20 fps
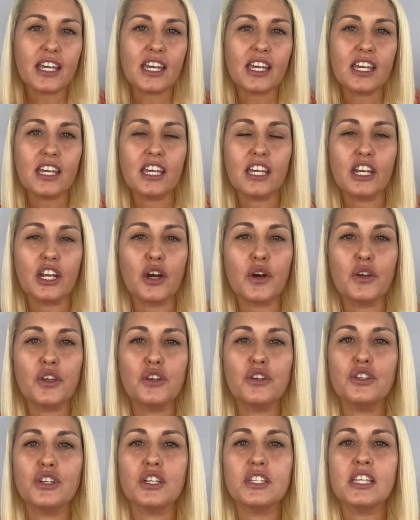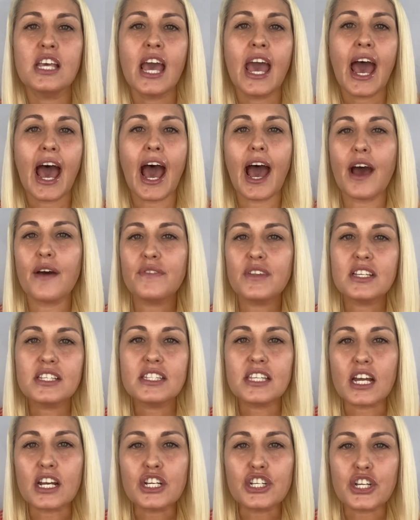you know, you just have the
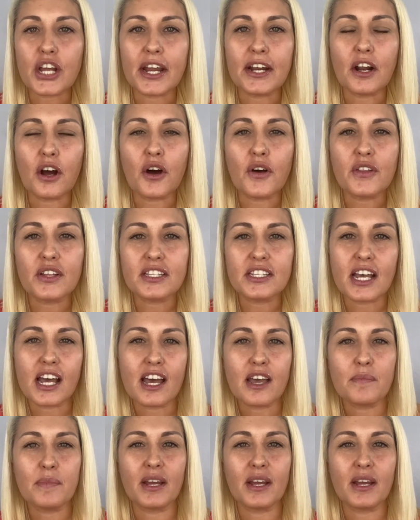sunshine all the time.